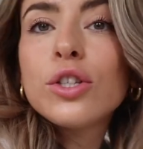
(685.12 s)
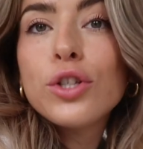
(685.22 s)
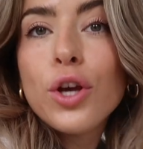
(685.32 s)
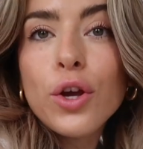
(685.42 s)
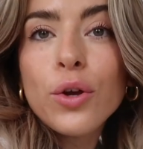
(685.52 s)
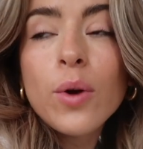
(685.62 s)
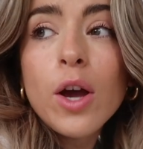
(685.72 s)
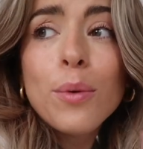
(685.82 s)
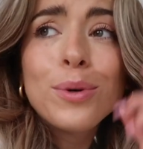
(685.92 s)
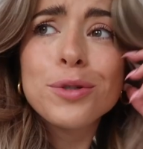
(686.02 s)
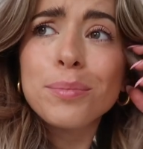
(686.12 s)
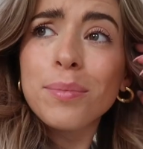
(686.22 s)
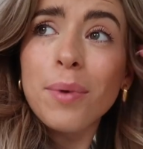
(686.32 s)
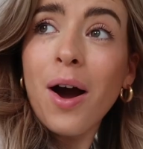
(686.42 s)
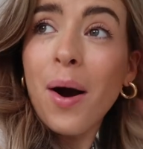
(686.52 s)
two which
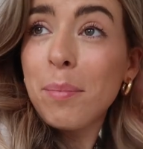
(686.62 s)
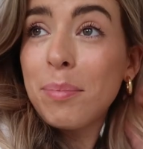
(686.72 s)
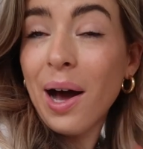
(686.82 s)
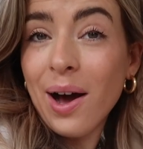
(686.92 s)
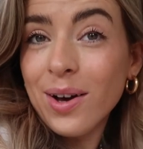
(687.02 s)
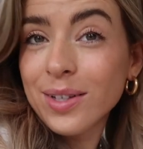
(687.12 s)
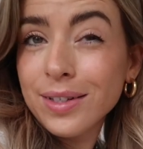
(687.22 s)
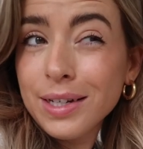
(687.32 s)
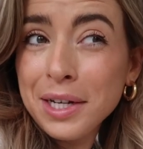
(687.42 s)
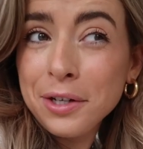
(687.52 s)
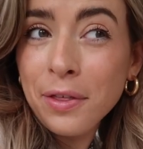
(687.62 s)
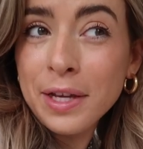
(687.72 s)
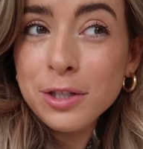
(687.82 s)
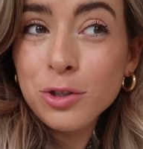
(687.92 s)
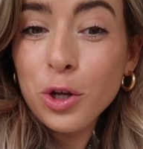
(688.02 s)
personally uh, I don't think
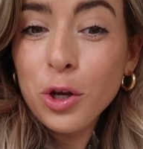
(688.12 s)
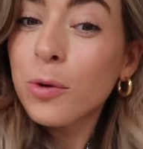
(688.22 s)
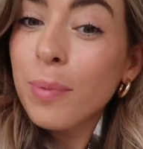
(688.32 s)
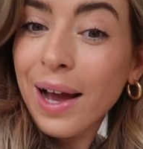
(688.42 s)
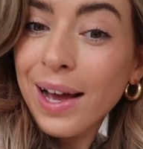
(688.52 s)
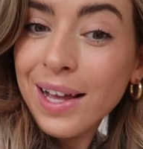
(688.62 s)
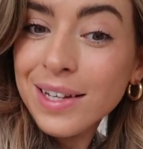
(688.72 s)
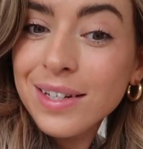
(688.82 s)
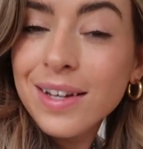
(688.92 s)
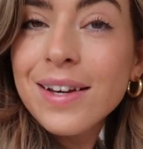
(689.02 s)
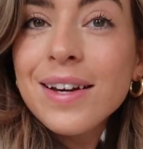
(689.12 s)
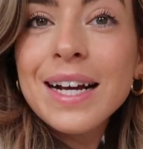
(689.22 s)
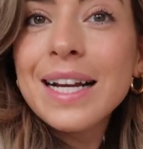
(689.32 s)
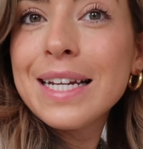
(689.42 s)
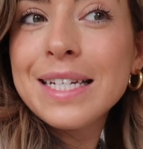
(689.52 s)
is too bad
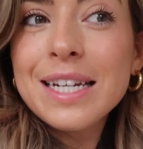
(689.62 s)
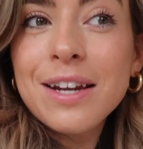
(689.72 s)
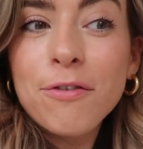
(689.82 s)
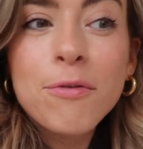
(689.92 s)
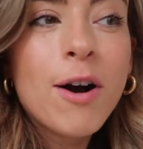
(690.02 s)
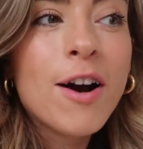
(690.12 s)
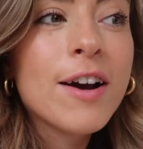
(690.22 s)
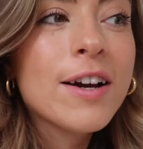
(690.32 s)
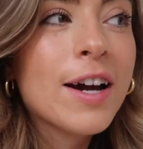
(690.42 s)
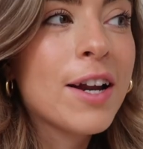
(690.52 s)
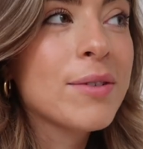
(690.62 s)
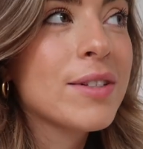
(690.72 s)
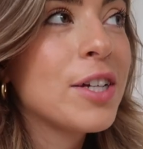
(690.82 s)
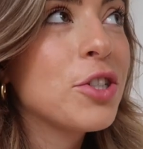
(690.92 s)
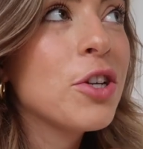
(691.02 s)
clearly did enough work and I was
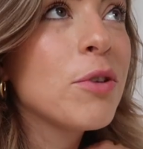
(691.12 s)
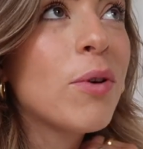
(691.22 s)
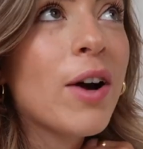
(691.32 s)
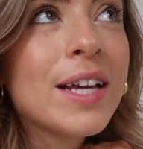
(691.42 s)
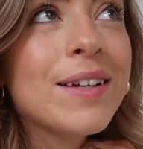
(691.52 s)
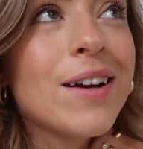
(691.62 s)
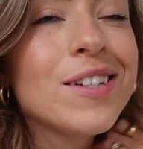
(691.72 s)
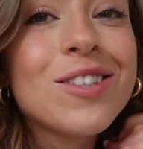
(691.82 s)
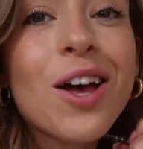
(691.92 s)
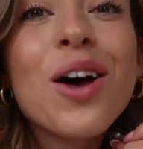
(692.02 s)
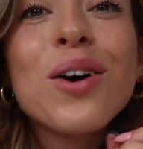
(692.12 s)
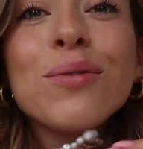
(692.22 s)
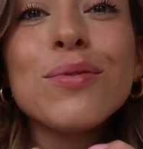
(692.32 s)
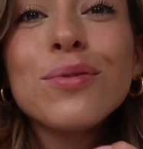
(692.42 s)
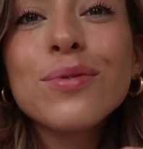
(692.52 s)
like do you know what I, I deserve
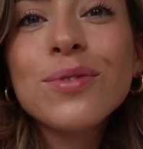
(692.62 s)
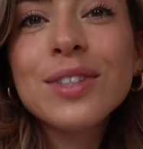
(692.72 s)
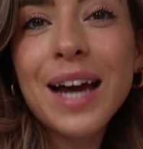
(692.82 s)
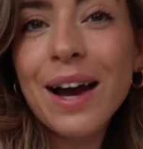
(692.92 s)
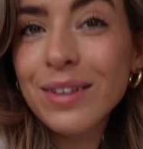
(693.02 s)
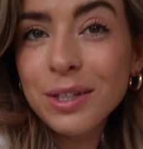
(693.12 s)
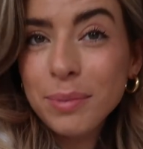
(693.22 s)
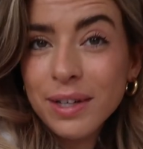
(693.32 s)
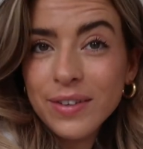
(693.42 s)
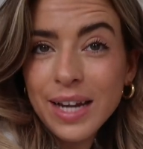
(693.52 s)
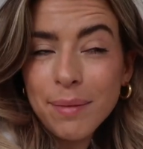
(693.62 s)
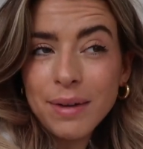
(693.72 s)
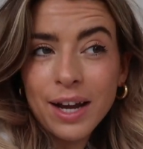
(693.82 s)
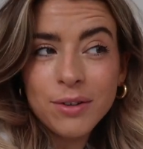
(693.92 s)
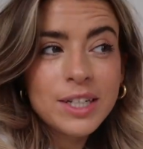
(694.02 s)
to have a little bit of a nap
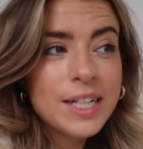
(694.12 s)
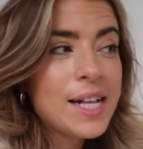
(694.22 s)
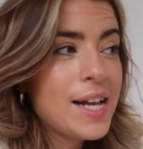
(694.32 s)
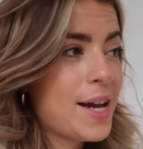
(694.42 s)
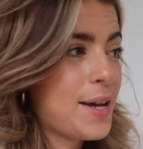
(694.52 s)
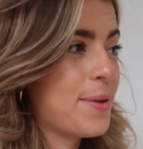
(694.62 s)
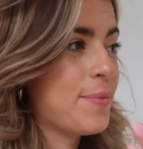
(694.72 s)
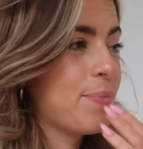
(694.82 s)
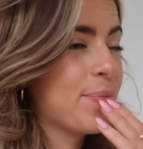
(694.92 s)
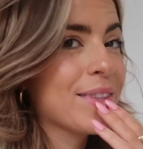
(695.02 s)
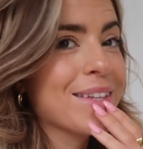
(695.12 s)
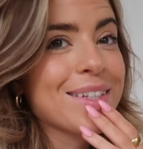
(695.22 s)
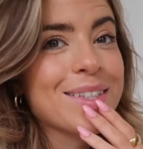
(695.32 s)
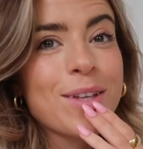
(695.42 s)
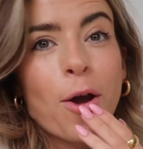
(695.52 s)
now. Um,
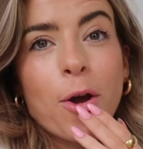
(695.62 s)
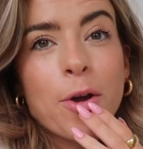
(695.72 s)
so